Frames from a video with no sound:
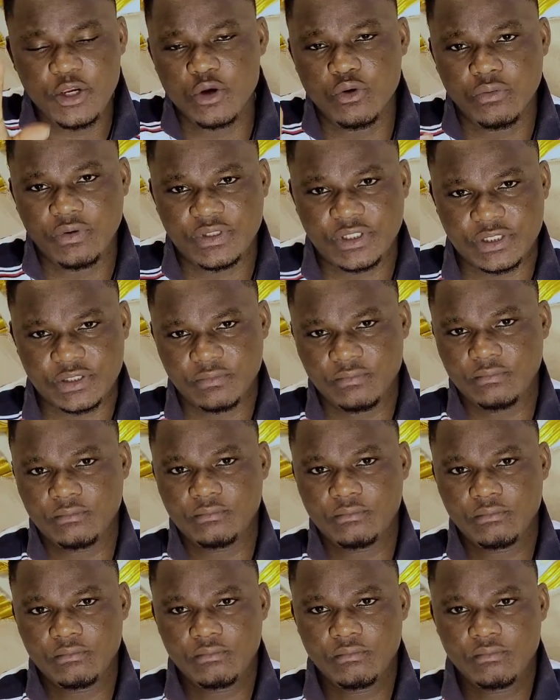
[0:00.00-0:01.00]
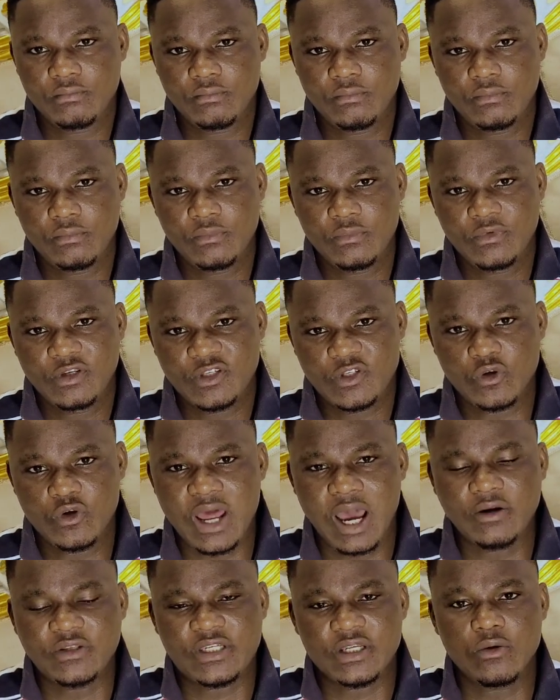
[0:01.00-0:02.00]
youth so
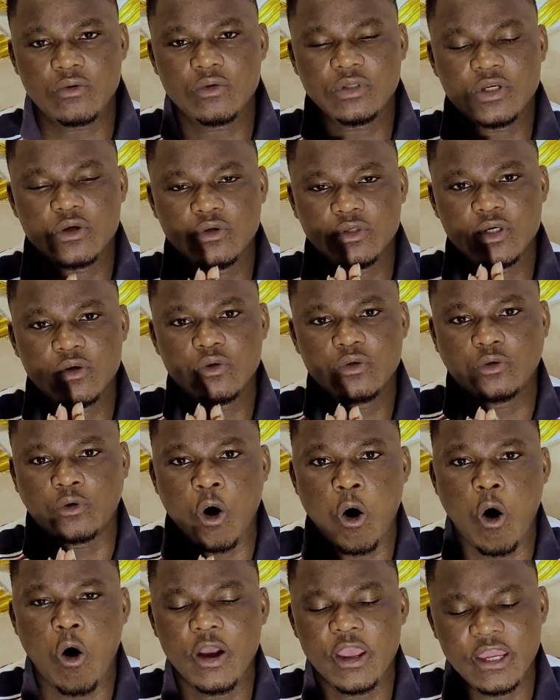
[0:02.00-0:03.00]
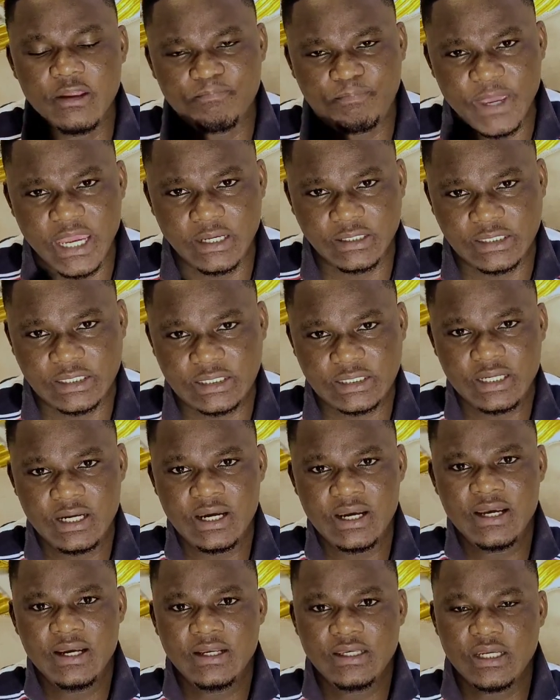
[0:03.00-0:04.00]
that they'll go in peace.
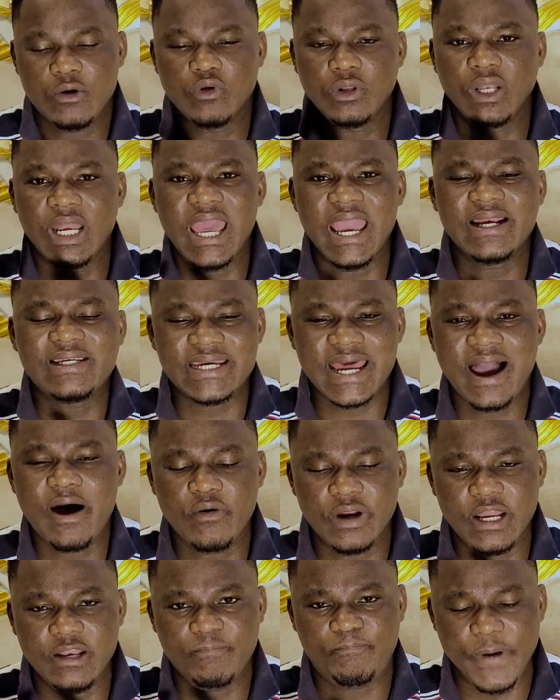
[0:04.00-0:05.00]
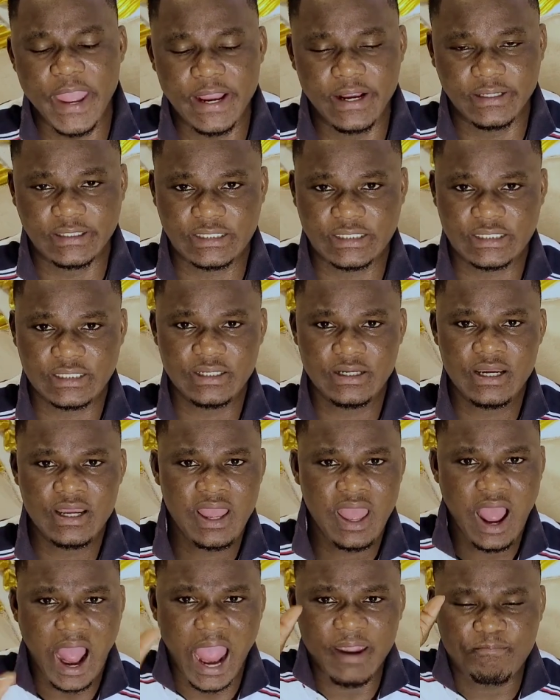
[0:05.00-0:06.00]
They will lay down in peace.
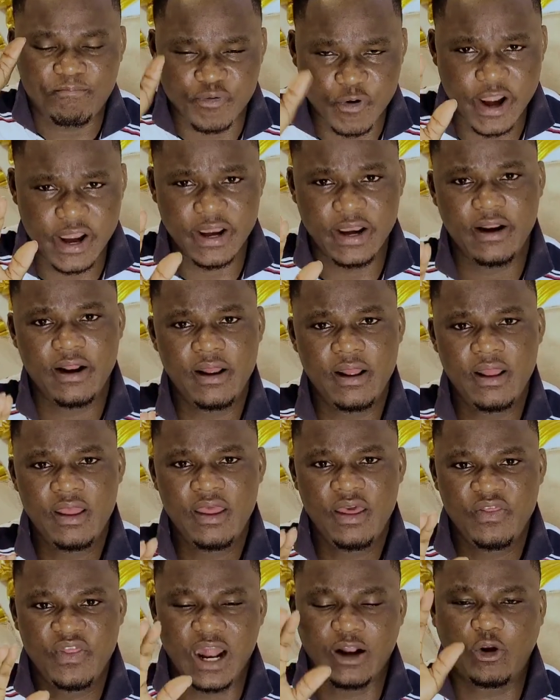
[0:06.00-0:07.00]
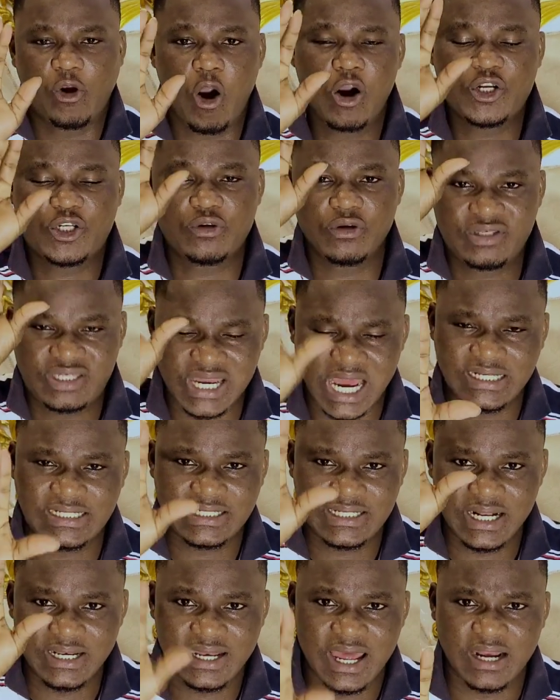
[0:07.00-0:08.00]
I pray that God should touch
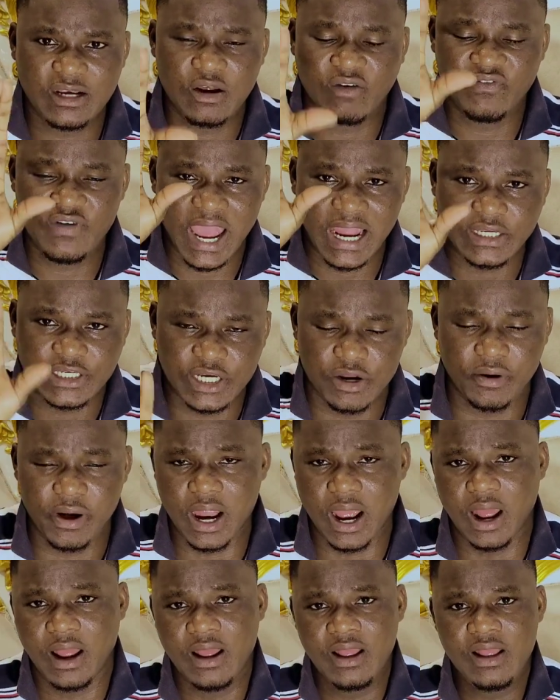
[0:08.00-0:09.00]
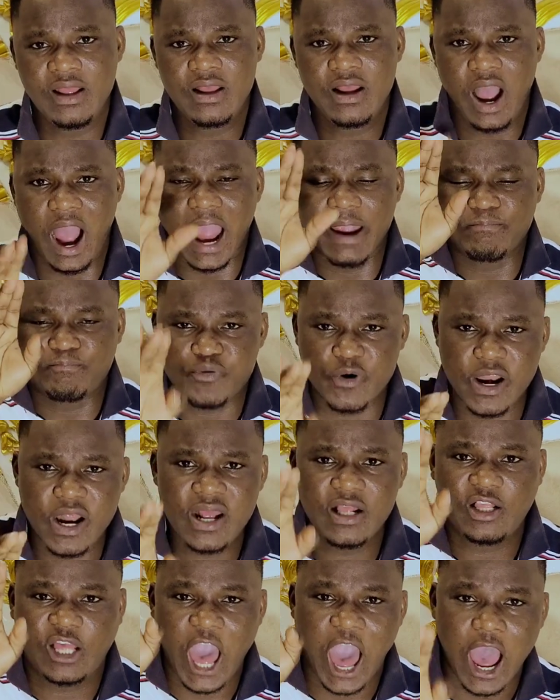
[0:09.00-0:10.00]
the land of Nigeria. I
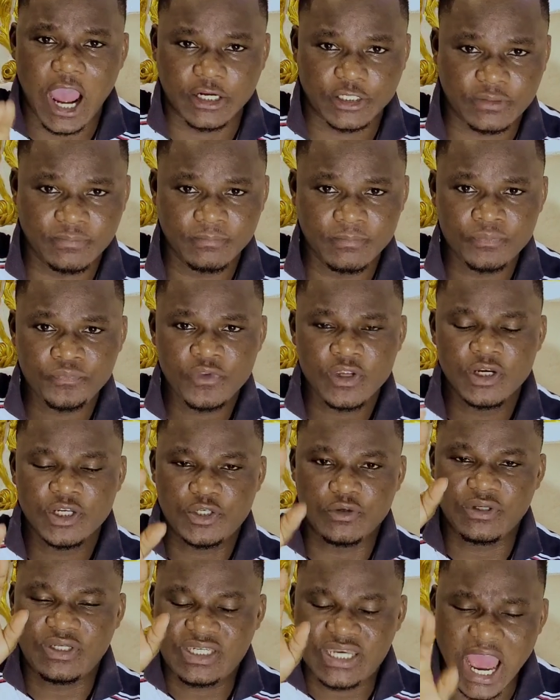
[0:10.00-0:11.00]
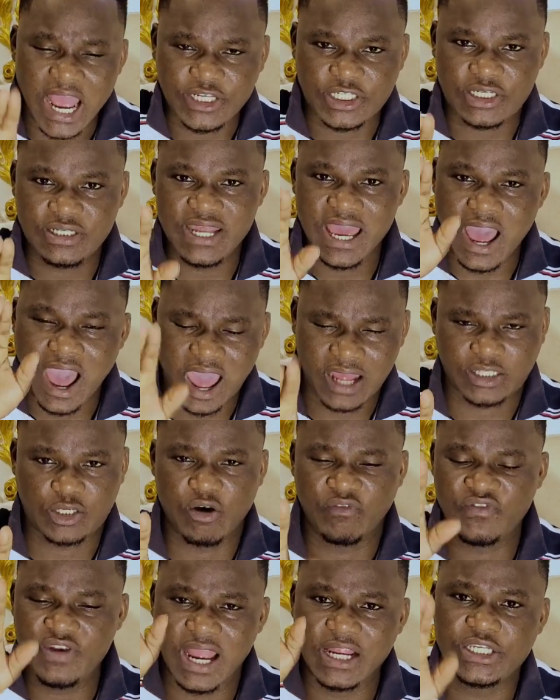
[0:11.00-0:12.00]
pray God should touch the heart
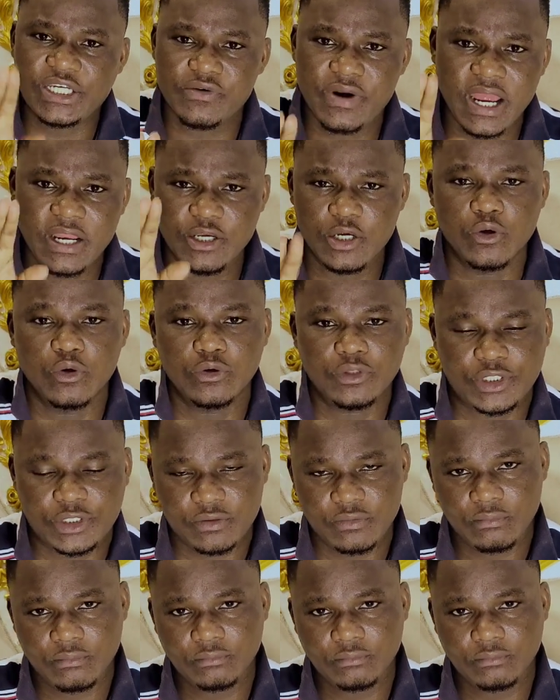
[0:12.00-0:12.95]
of Nigerian youth.